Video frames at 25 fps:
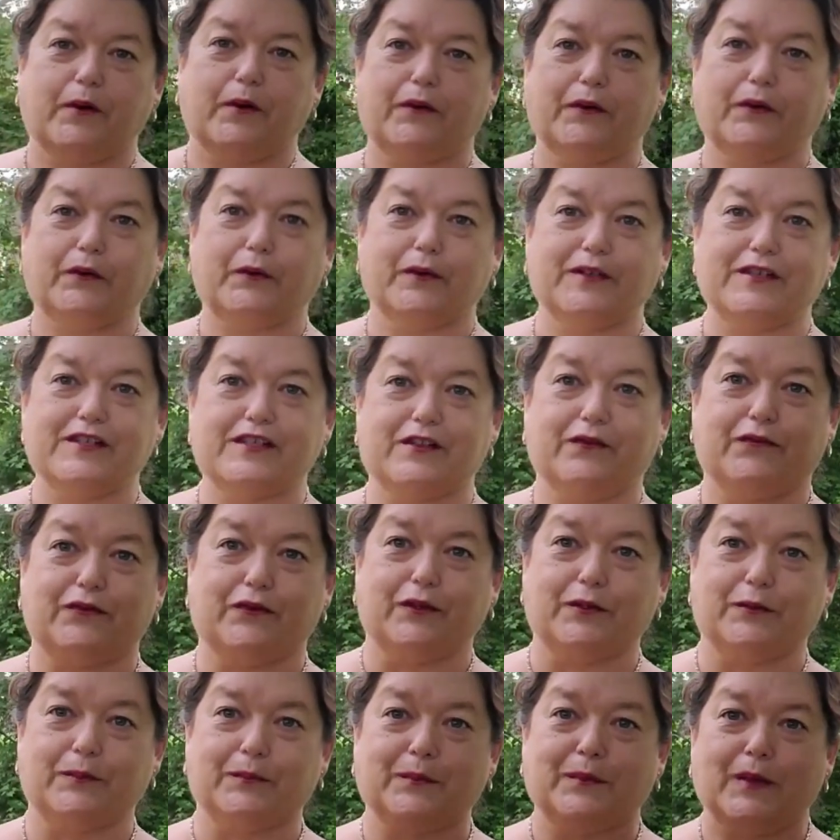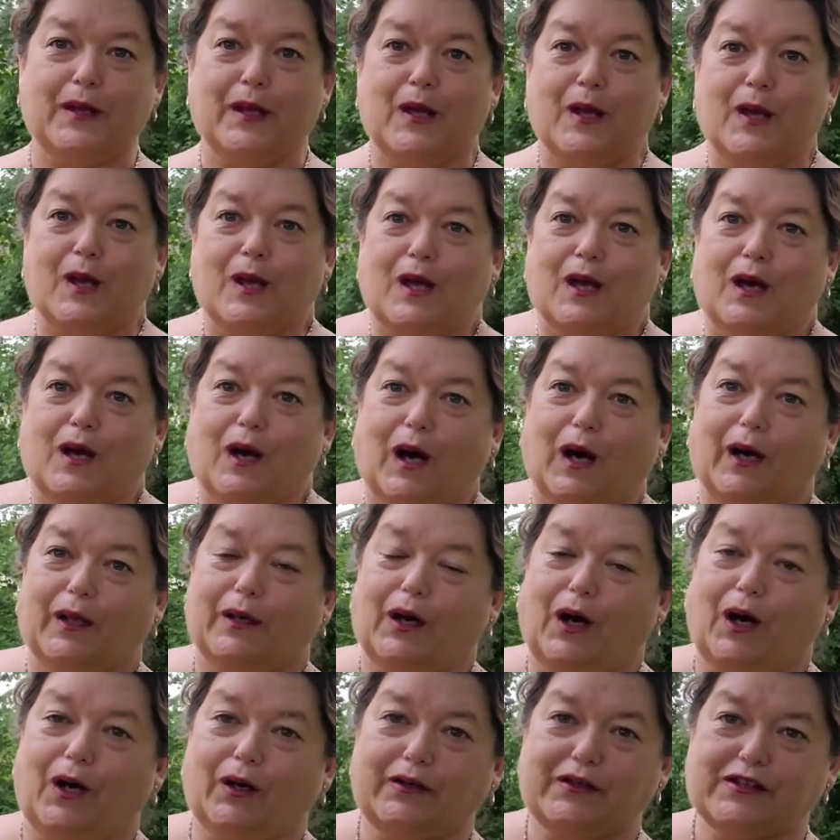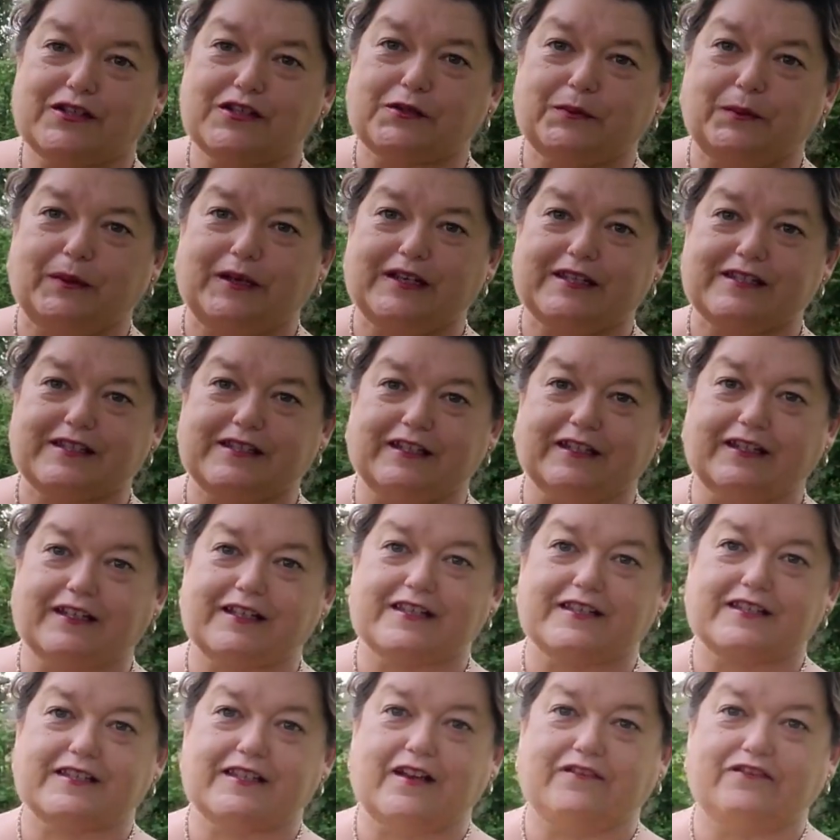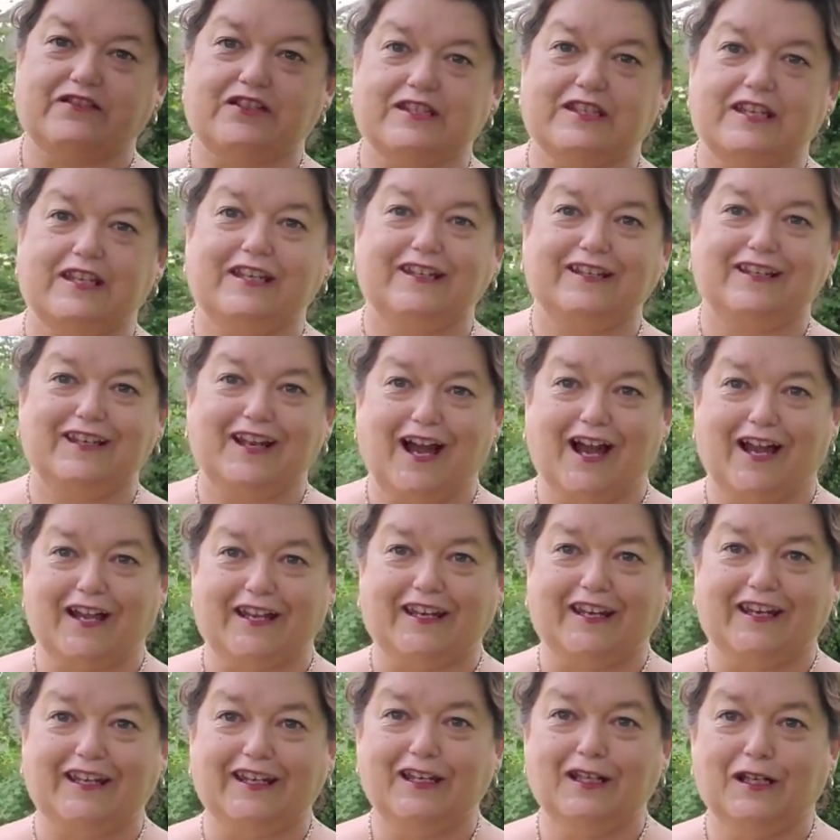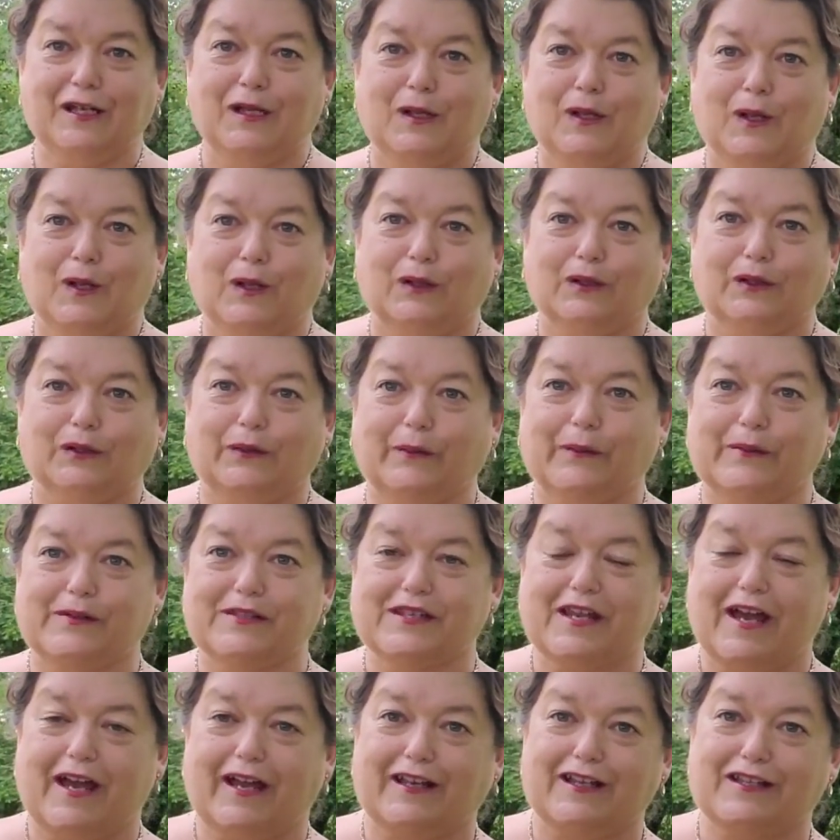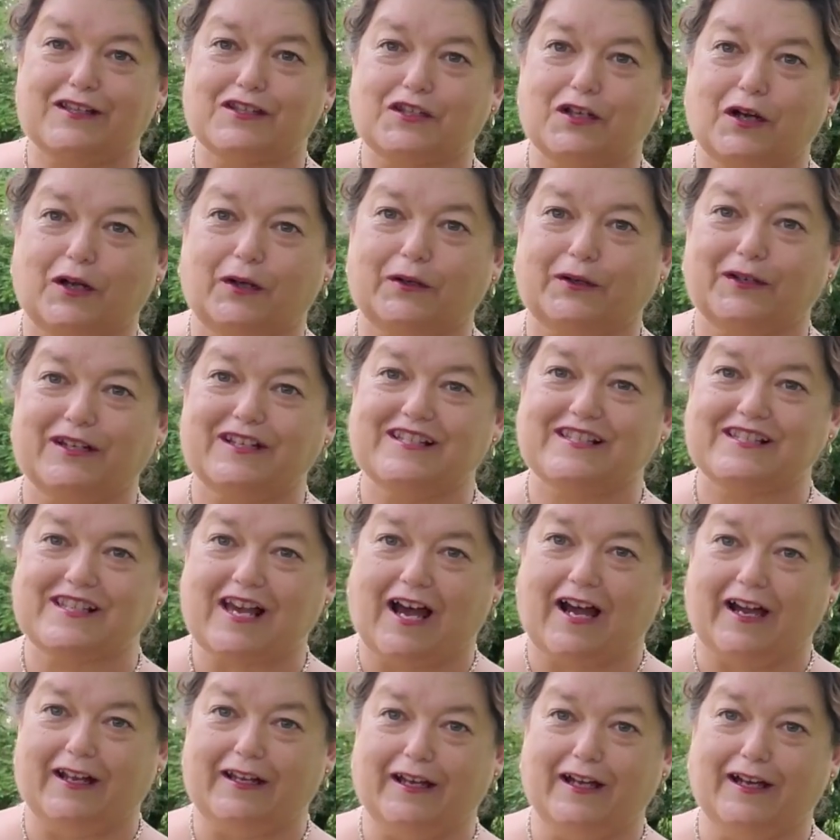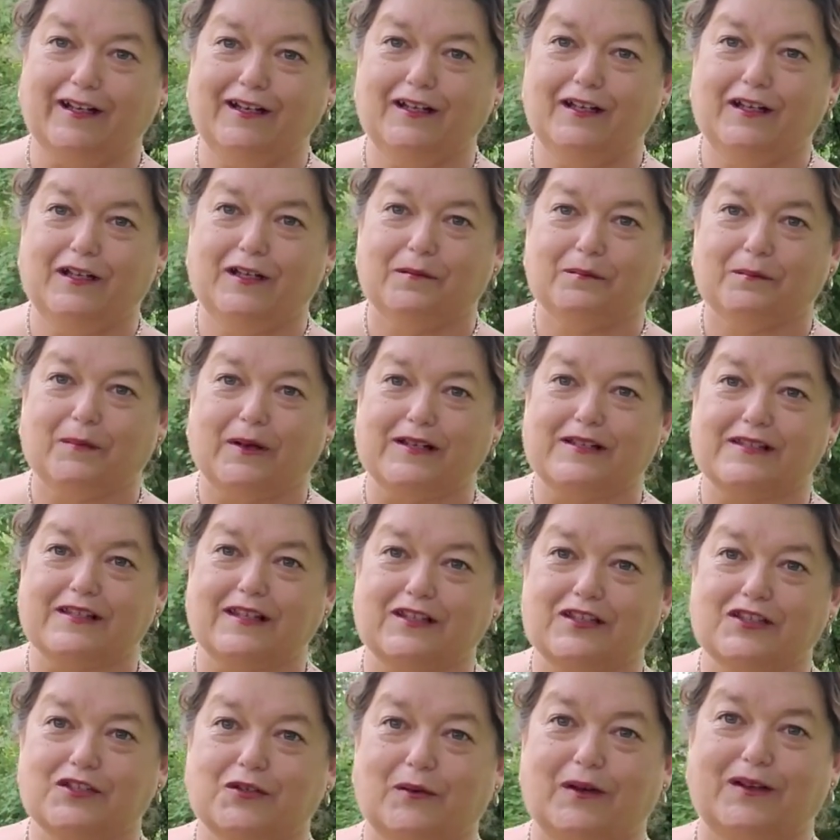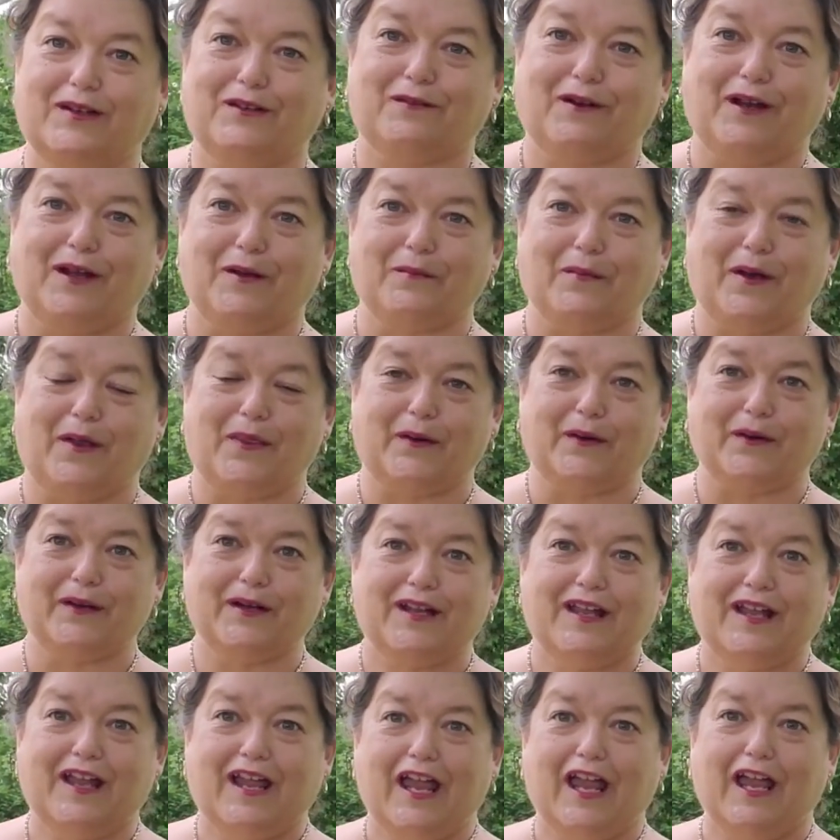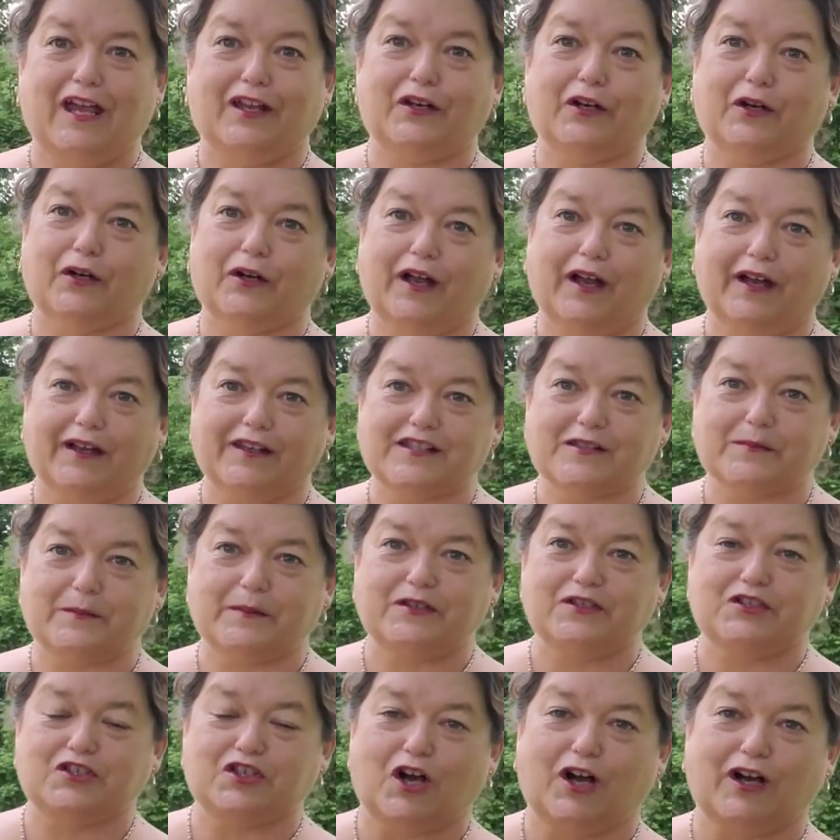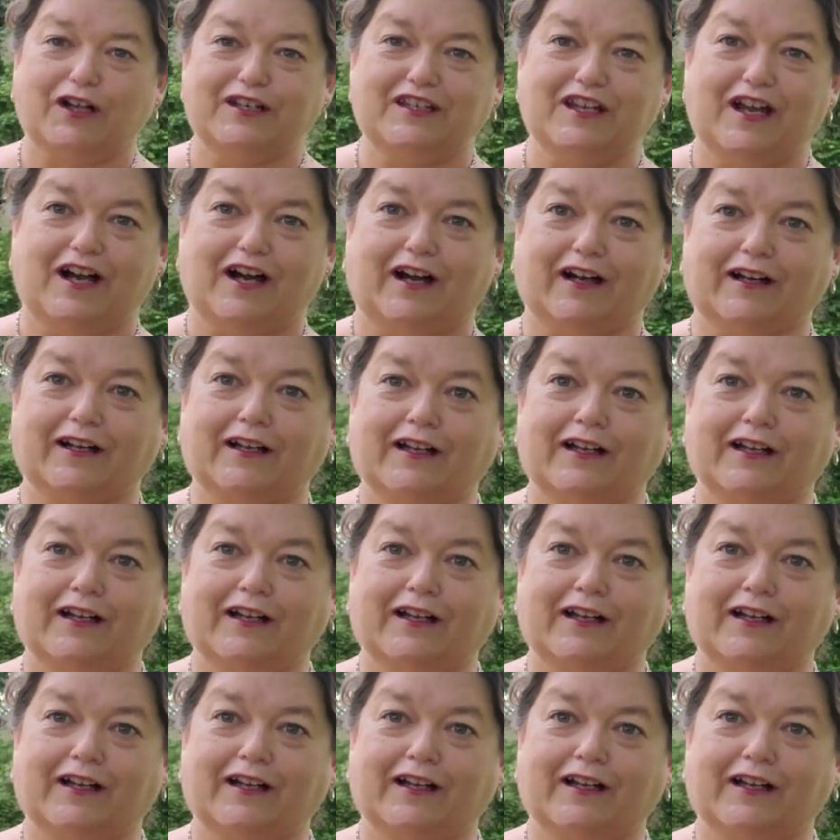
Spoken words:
Christopher. On August 26, 1790, Lewis Tackett's daughter Keziah, my 6th great-grandmother, and her husband John Young